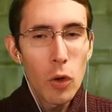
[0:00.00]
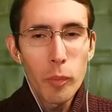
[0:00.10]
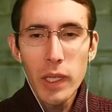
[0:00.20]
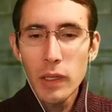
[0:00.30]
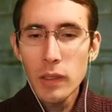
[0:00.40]

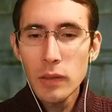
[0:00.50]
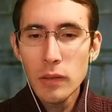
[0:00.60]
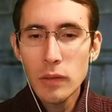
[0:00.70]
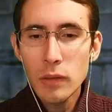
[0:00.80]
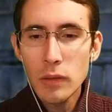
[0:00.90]

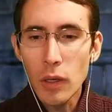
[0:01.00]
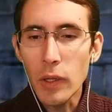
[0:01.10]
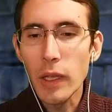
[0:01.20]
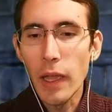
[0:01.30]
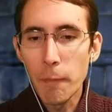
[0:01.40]
Hoping...
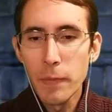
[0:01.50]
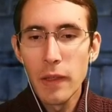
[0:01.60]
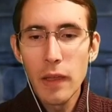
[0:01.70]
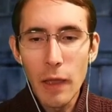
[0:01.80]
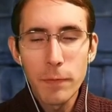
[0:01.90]
Okay, yeah.
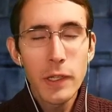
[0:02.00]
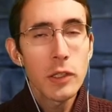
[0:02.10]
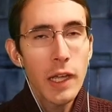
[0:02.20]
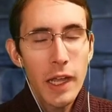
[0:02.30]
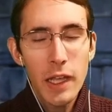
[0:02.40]
I
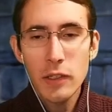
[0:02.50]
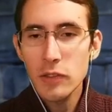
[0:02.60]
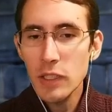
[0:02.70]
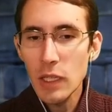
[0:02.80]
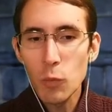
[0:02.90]
figured
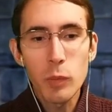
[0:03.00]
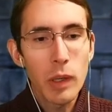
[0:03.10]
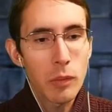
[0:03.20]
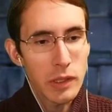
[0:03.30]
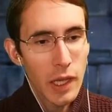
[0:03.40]
Diana's team
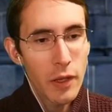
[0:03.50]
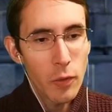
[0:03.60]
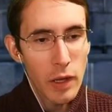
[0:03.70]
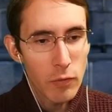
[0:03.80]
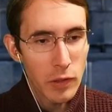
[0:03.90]
would be able to
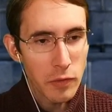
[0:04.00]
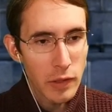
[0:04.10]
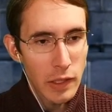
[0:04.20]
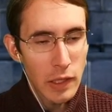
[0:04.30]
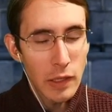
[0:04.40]
K O
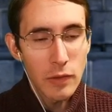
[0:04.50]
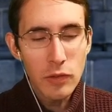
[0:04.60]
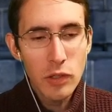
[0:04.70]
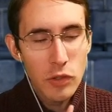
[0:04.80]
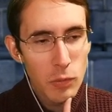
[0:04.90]
everything, and in
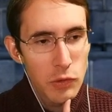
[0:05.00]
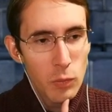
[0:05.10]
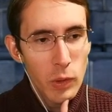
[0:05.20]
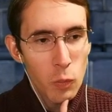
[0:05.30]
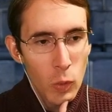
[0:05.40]
this
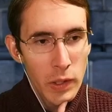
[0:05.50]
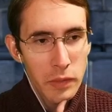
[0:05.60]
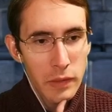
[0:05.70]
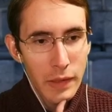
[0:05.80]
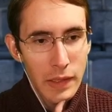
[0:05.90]
situation we
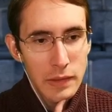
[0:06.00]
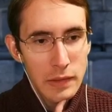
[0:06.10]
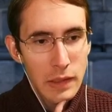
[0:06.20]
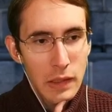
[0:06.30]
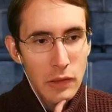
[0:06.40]
want
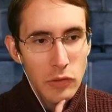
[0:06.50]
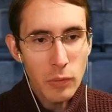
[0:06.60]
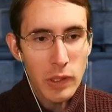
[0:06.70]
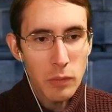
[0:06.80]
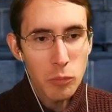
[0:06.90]
that,
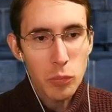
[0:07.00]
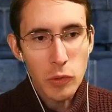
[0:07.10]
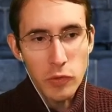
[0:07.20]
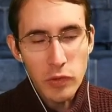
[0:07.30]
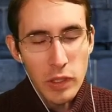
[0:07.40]
so we can
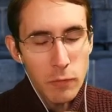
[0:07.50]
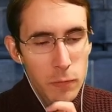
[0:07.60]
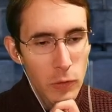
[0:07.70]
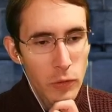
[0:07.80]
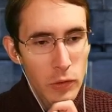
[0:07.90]

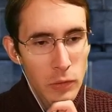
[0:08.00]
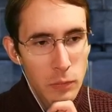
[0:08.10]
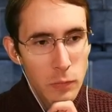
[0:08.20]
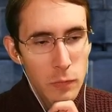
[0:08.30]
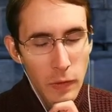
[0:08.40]
proceed
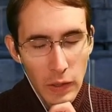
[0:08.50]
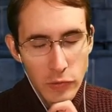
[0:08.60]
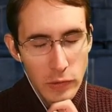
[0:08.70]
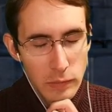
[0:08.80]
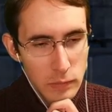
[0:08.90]
further
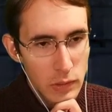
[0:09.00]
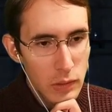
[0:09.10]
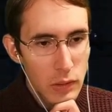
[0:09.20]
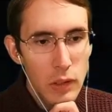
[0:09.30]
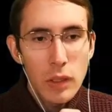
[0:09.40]
faster.
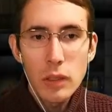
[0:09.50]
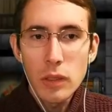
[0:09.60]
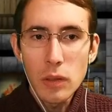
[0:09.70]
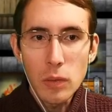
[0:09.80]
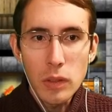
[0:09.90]

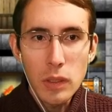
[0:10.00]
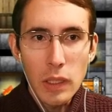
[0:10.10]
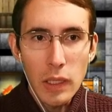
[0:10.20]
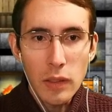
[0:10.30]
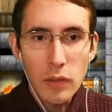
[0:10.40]

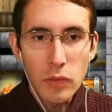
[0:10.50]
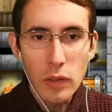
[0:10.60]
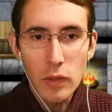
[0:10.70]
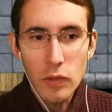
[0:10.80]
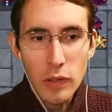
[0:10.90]
Okay,
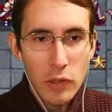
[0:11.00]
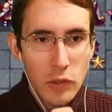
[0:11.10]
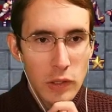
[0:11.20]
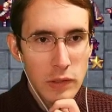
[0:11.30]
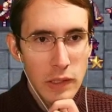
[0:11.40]
because then this guy should